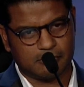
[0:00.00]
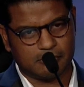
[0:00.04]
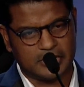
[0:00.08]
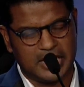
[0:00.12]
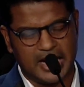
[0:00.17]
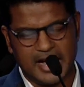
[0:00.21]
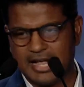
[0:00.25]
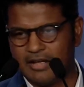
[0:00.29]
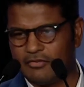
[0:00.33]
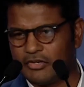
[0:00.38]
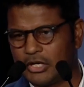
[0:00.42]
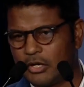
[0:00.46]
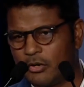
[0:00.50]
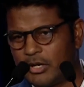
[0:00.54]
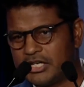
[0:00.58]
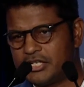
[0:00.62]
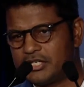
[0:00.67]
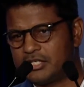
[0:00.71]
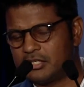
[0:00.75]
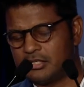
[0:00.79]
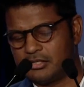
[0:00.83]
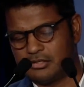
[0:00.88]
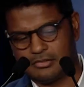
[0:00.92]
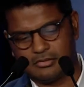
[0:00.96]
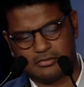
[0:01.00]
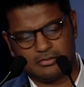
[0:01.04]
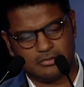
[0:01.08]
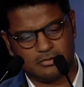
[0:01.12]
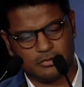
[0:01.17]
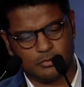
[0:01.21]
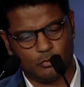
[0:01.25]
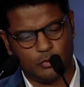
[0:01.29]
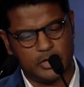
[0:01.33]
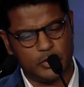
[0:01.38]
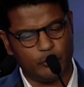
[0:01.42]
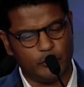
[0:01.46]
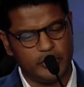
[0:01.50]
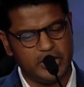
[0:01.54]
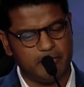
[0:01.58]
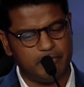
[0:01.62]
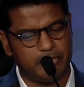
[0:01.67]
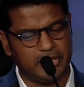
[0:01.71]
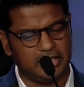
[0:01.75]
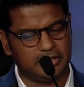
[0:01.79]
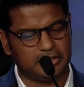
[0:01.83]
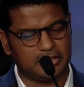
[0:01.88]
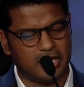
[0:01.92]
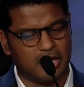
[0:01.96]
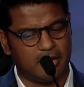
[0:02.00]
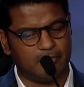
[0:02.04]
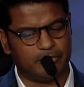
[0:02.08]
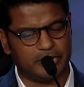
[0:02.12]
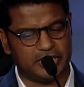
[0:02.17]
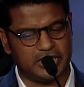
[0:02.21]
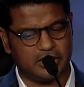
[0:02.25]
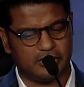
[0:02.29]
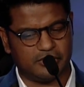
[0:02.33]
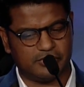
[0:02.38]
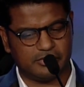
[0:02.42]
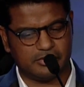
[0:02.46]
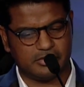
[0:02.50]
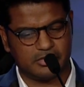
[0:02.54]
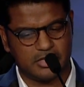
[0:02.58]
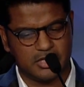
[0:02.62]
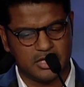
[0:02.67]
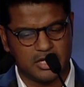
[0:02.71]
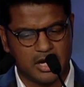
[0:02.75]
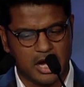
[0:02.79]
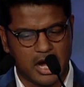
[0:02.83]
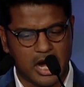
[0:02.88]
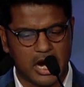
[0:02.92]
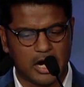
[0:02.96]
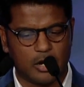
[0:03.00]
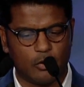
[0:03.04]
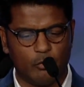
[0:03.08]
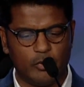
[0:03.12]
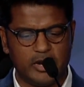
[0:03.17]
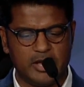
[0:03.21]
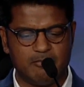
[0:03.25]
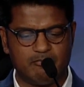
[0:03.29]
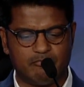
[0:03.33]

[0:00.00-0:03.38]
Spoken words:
I have a question. When we build companies, are we